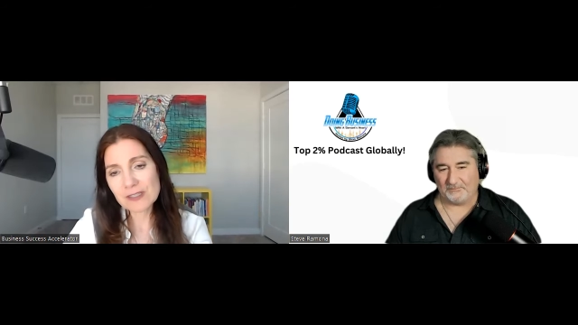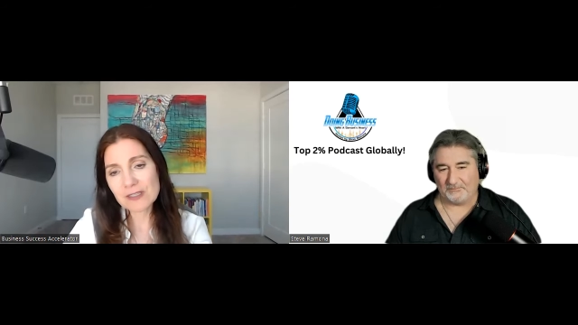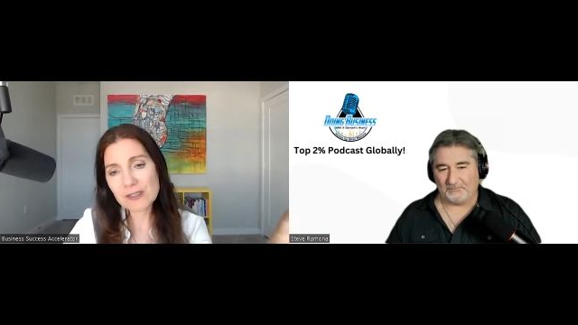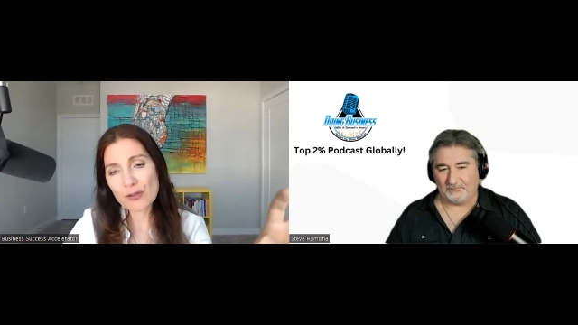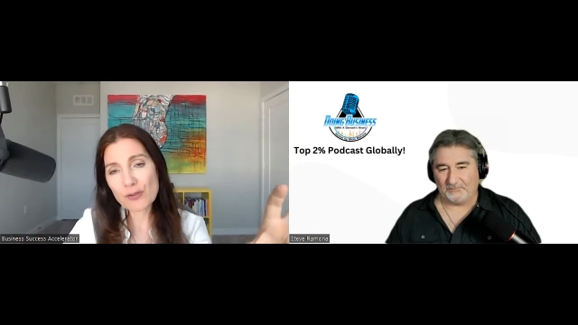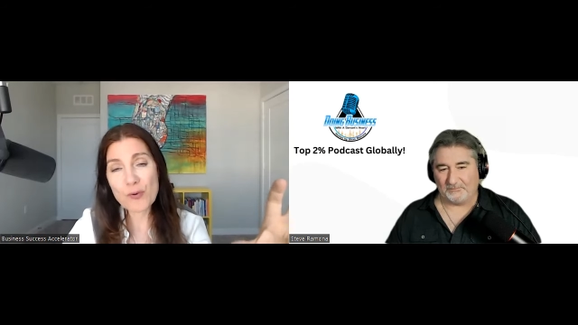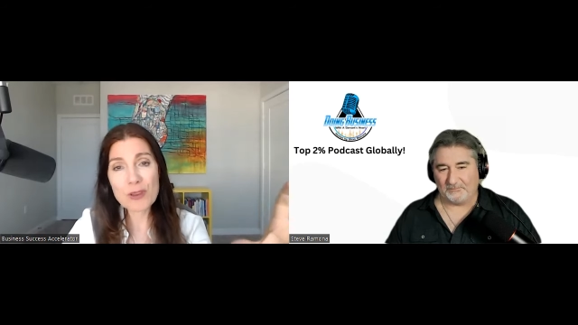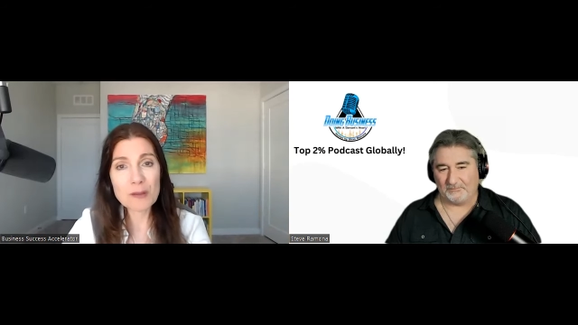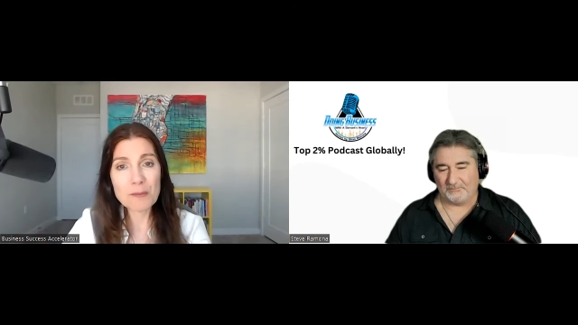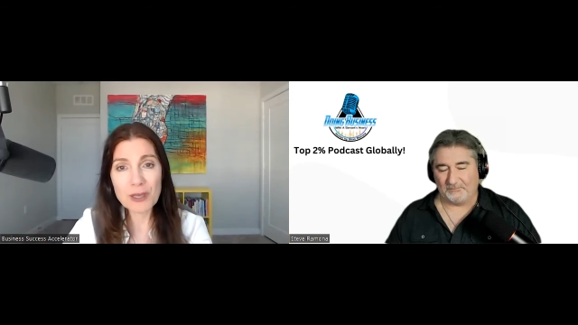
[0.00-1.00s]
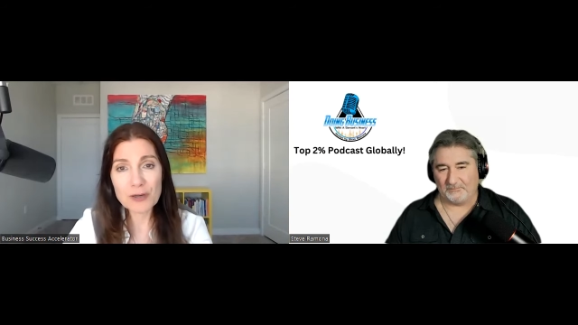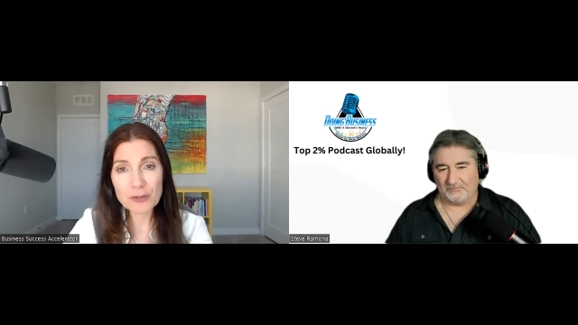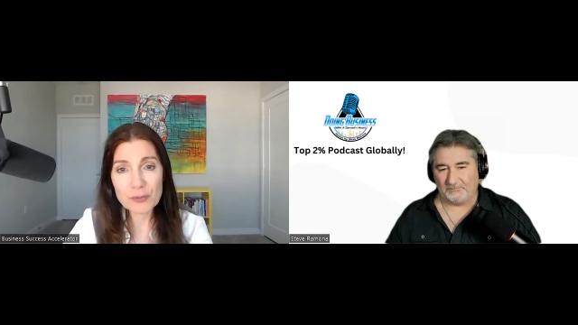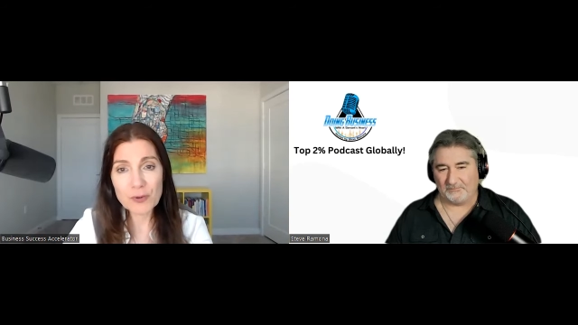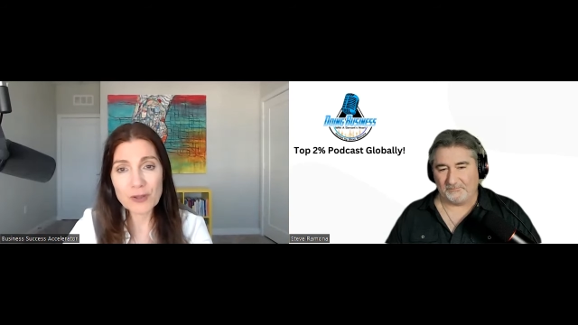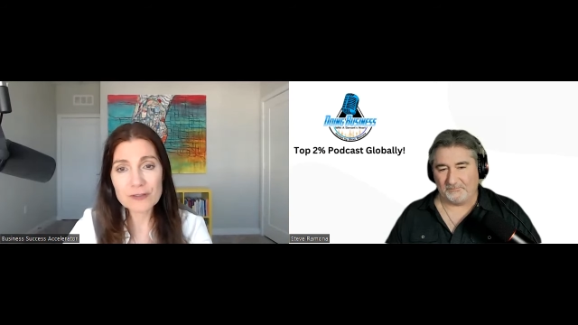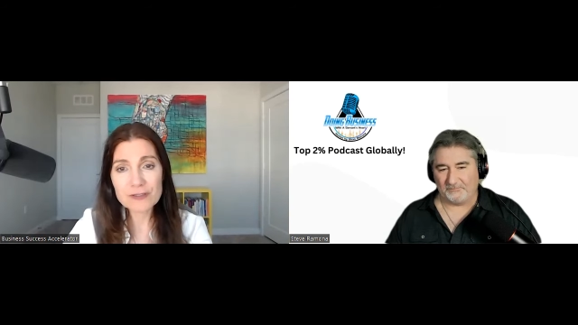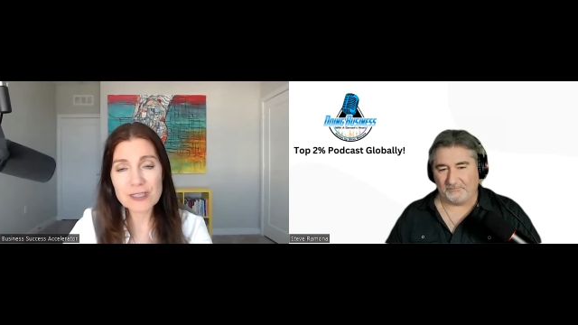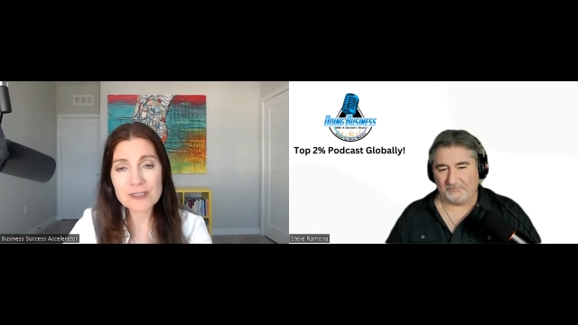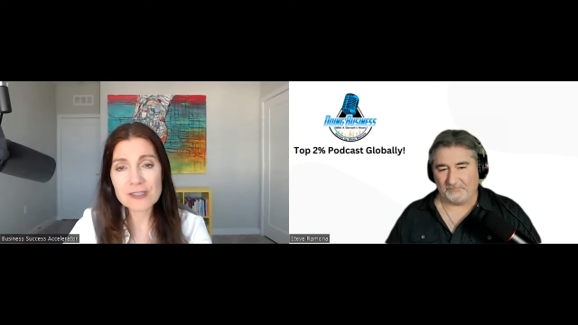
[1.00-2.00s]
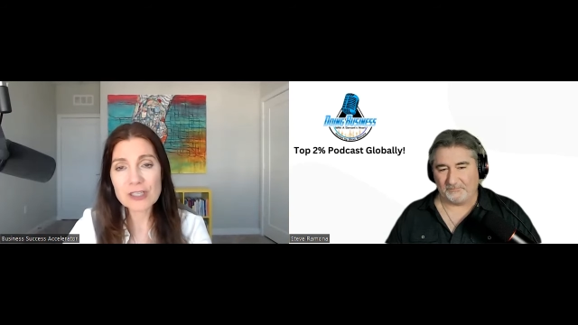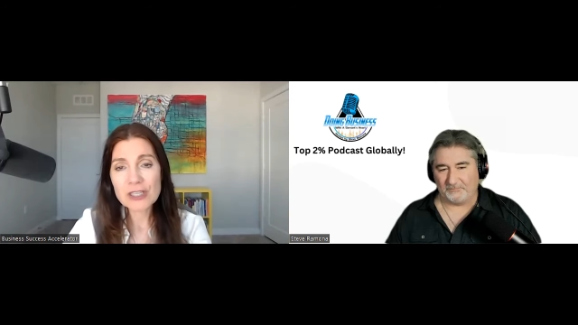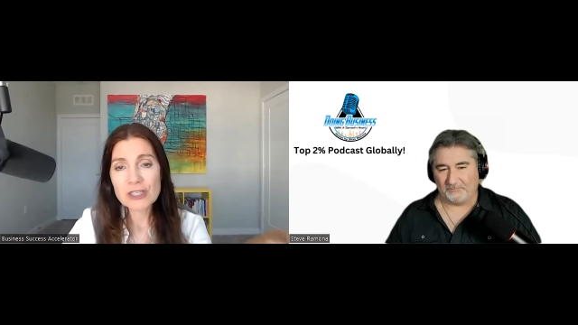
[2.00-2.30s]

Speaker 1: It's the throwing the mud at the walls. It's